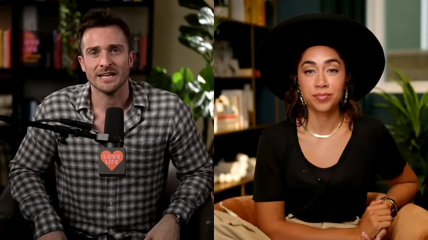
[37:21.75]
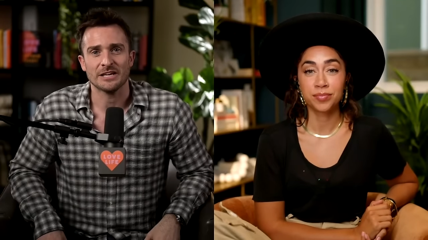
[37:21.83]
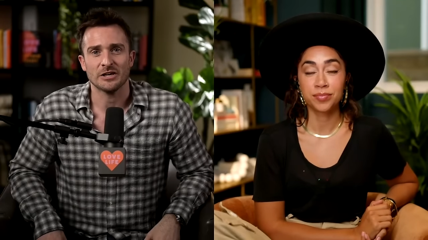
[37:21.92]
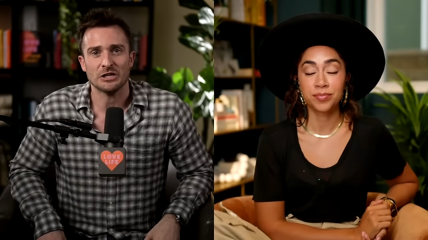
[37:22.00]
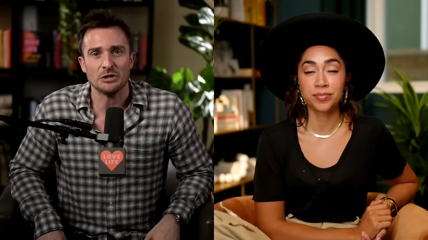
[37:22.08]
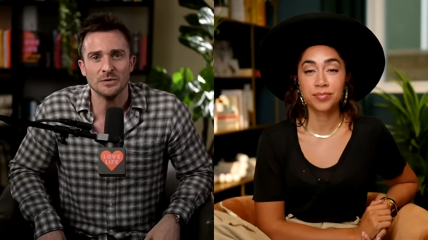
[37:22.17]

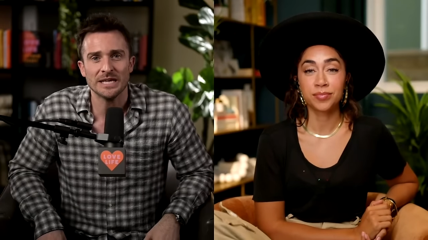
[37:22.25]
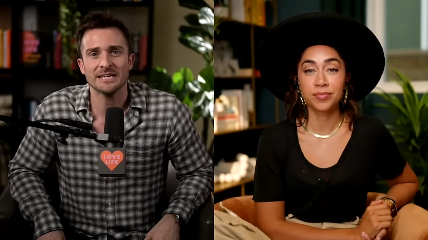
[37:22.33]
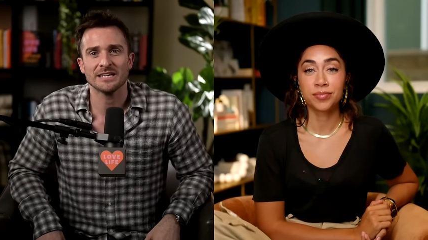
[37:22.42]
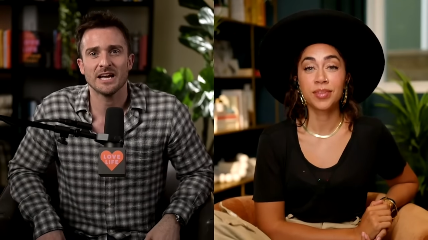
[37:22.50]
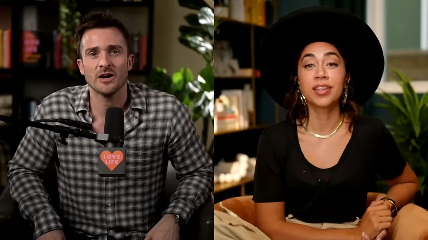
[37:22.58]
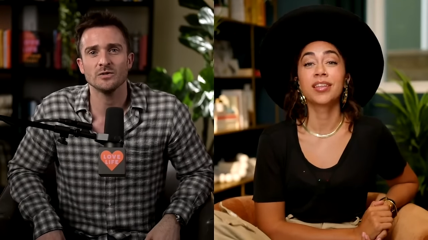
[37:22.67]
Speaker 1: like you
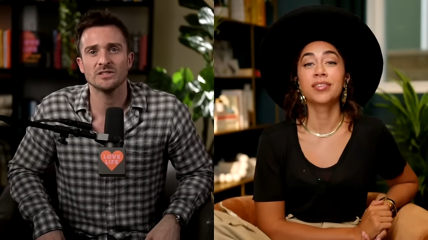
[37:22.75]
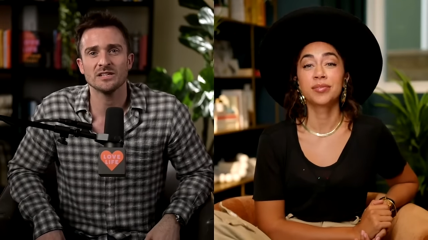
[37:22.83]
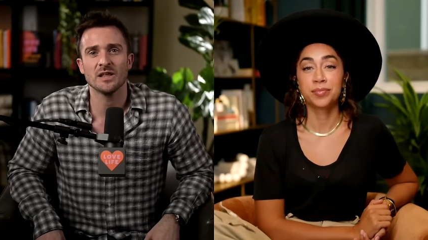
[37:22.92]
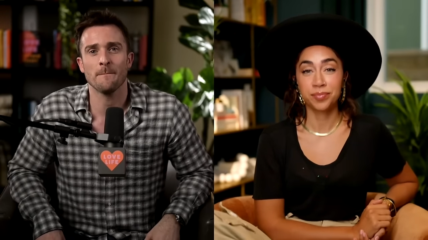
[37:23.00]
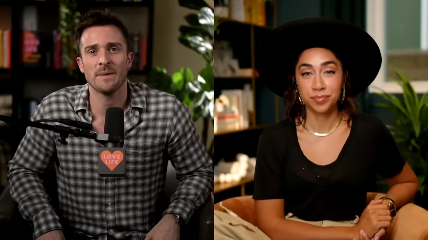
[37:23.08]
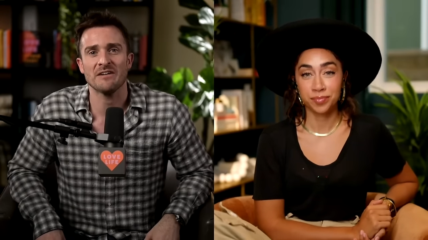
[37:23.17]
didn't go to
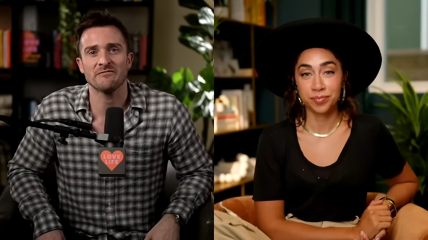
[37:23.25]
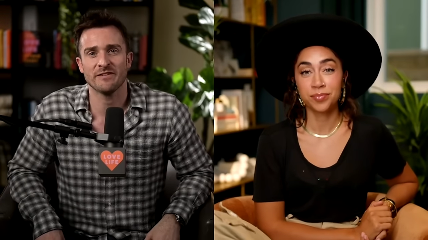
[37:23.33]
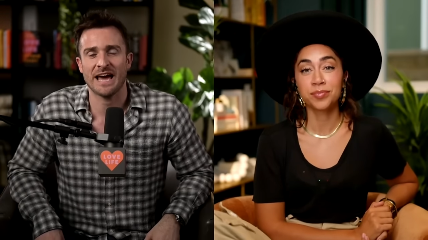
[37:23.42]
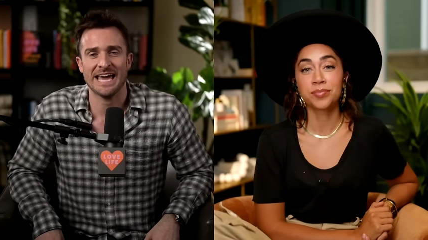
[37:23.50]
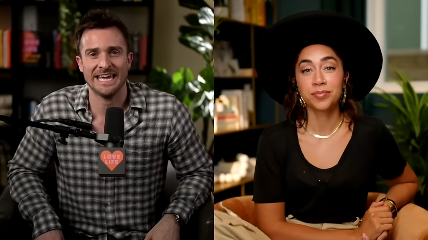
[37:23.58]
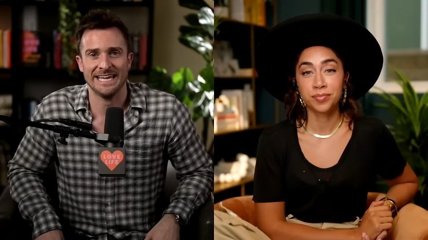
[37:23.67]
the
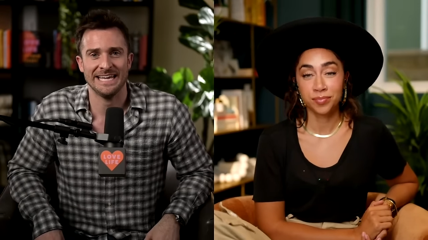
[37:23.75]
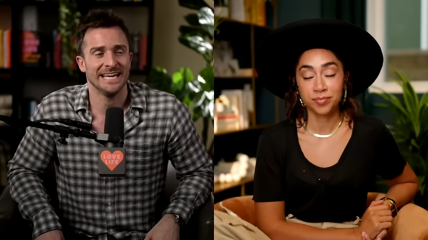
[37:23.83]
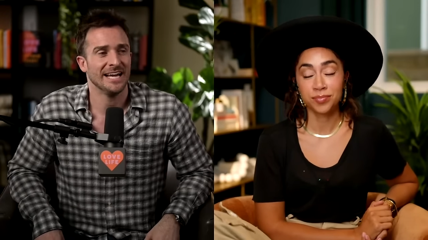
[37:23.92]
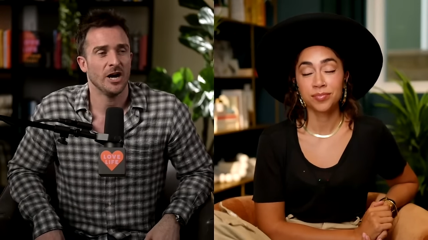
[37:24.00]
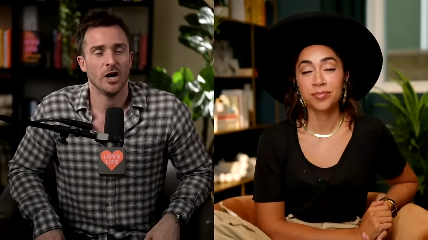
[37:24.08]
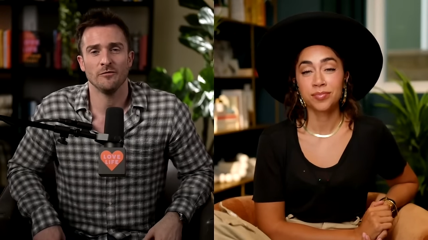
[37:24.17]
buffet
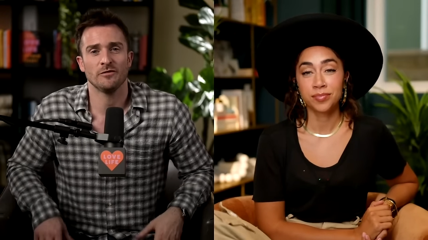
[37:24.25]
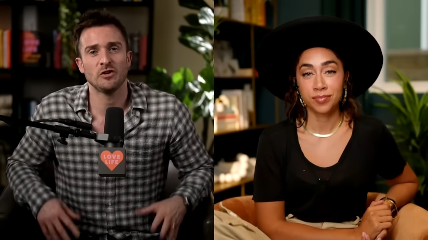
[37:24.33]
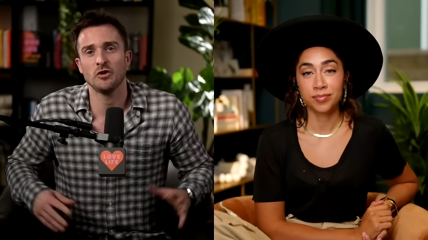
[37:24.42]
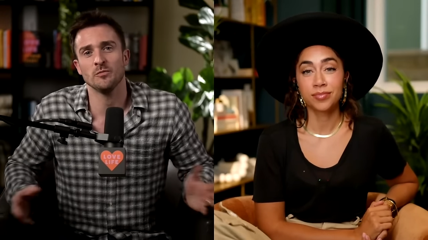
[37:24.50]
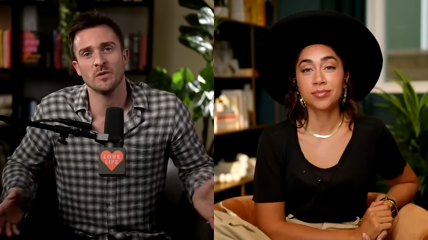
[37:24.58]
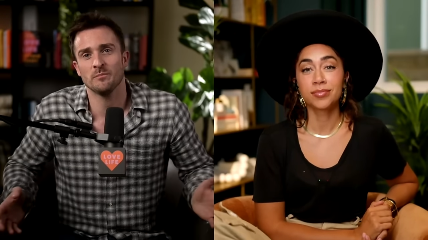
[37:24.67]
of
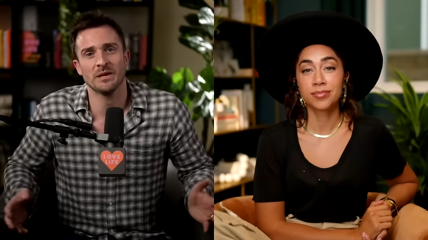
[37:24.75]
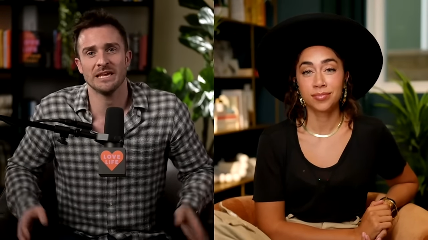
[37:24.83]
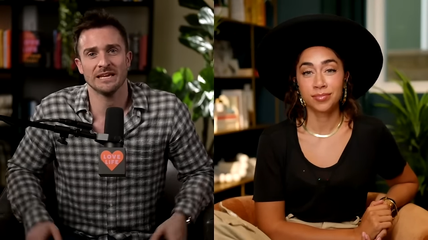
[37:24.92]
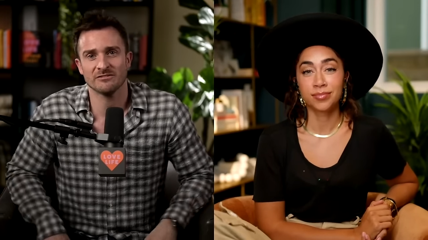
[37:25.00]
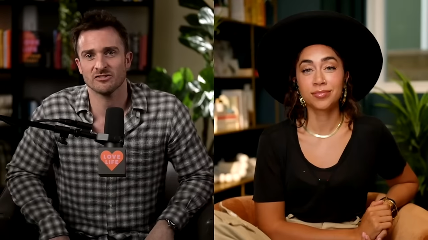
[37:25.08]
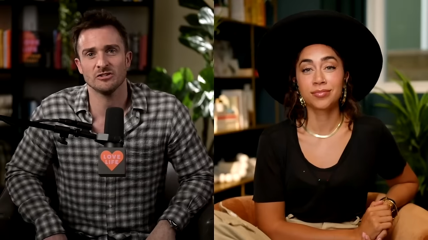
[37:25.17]
human
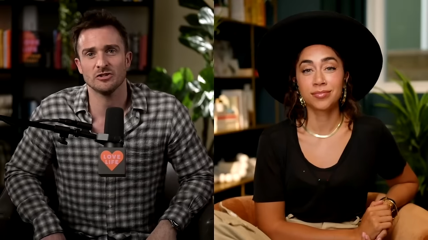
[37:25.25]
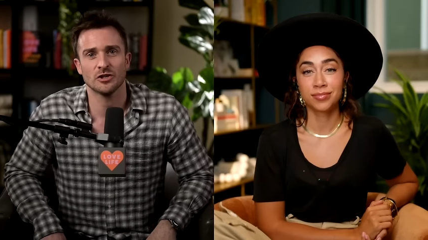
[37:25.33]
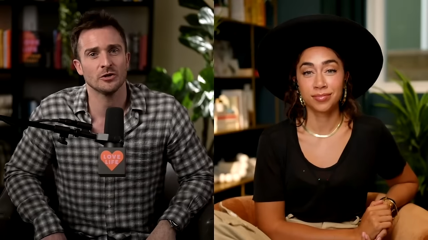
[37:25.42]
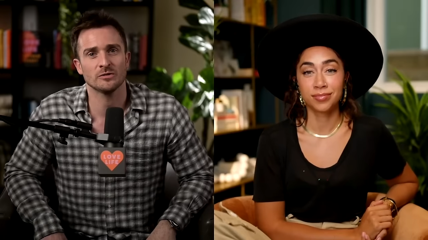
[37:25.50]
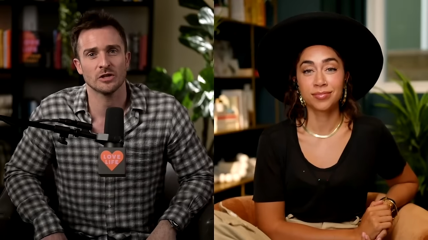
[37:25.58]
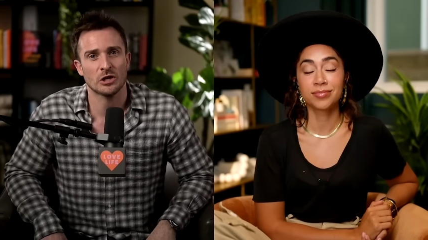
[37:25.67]
beings and
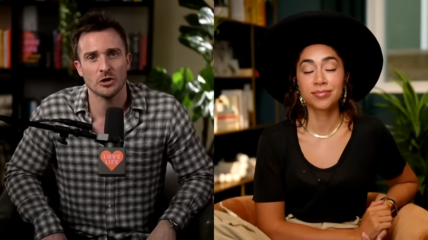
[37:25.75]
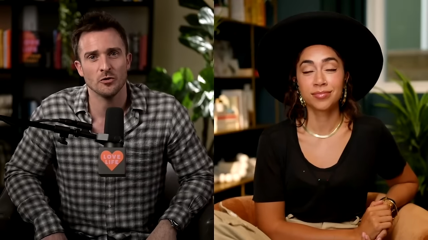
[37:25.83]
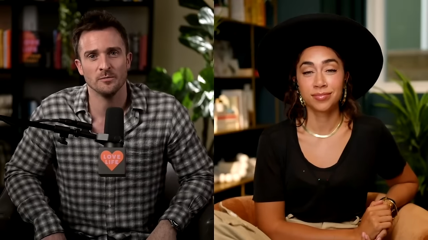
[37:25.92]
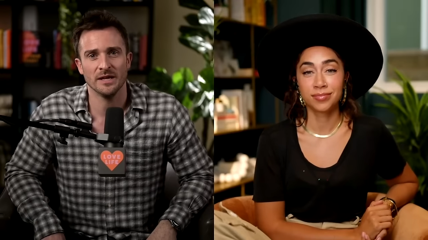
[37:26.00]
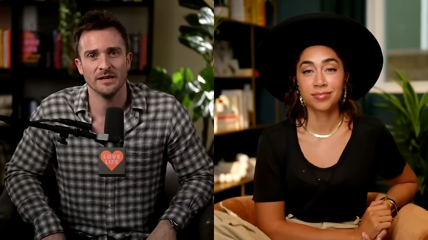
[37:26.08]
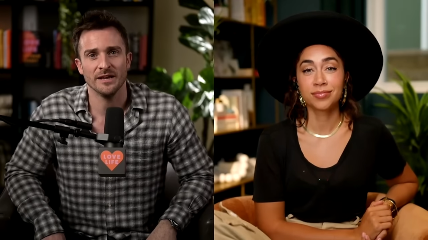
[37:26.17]
choose a
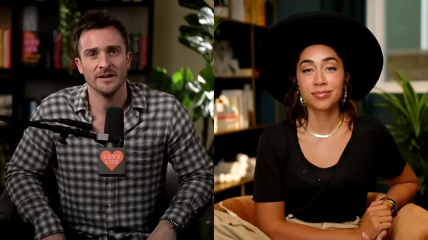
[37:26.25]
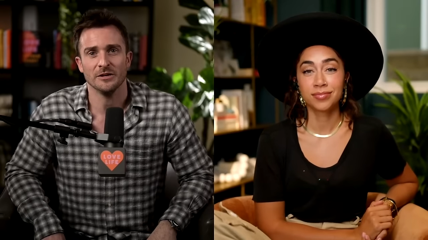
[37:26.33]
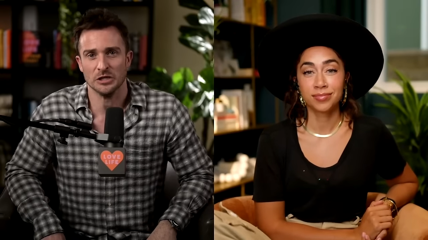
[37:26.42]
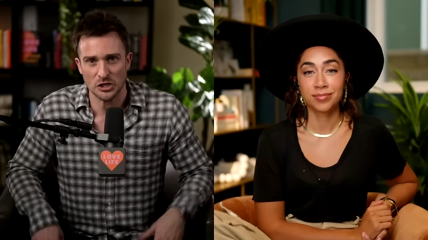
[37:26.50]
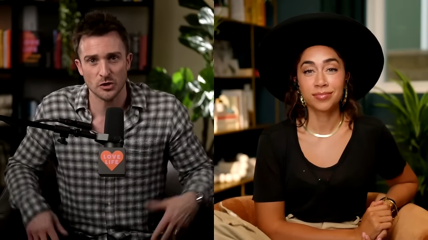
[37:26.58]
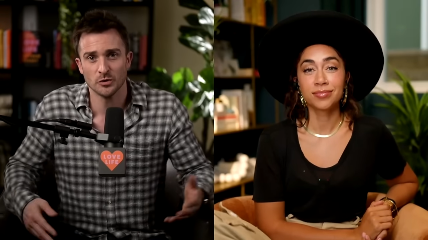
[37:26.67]
human
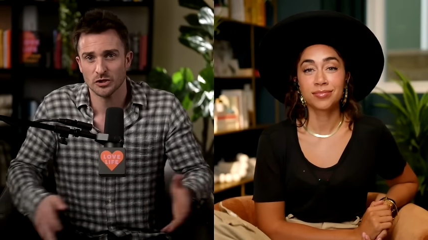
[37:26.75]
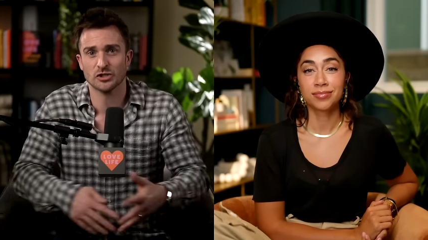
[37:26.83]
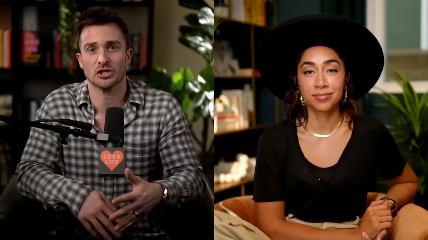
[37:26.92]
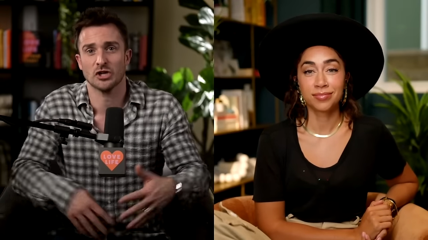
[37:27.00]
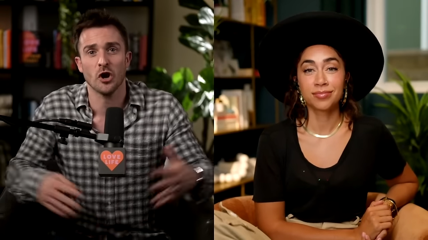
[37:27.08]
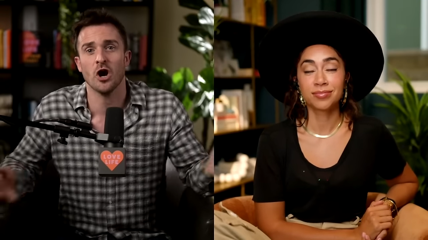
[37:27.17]
you
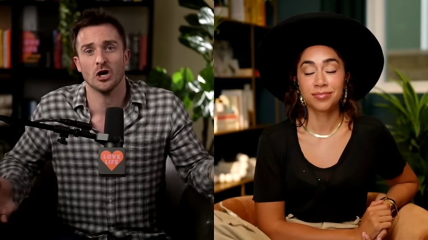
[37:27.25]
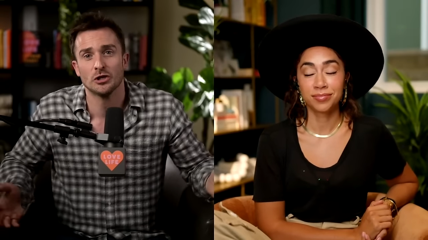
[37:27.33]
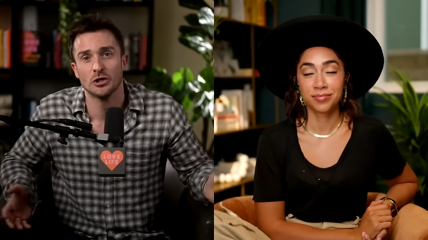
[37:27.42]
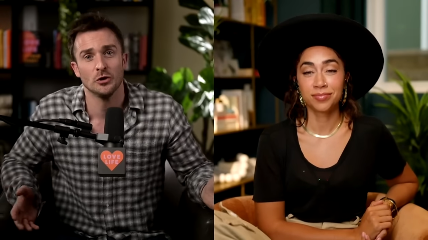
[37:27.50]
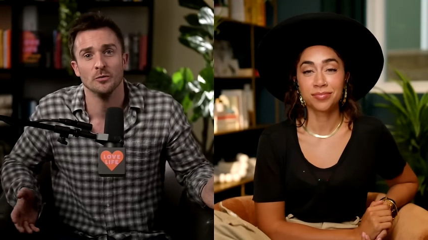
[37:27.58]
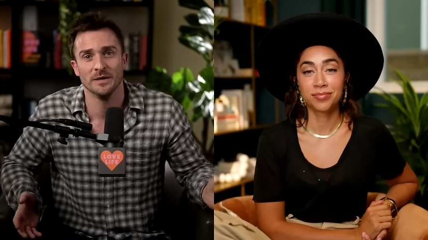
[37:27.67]
just got a
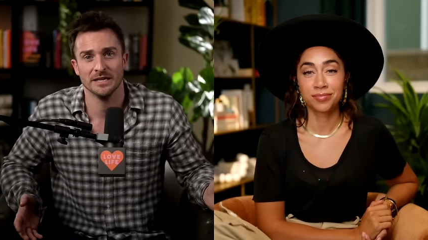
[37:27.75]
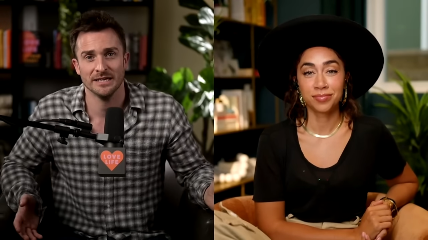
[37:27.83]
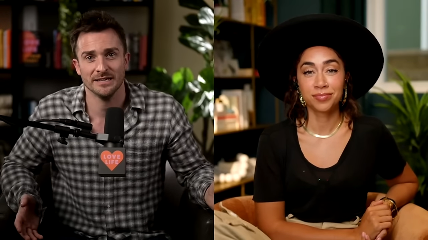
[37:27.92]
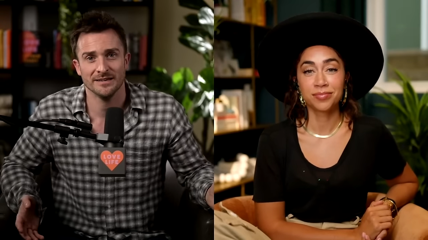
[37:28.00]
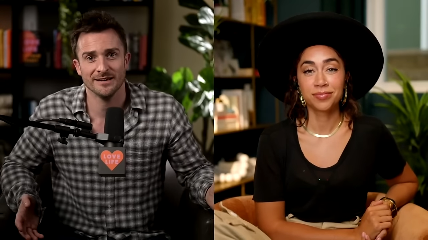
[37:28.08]
human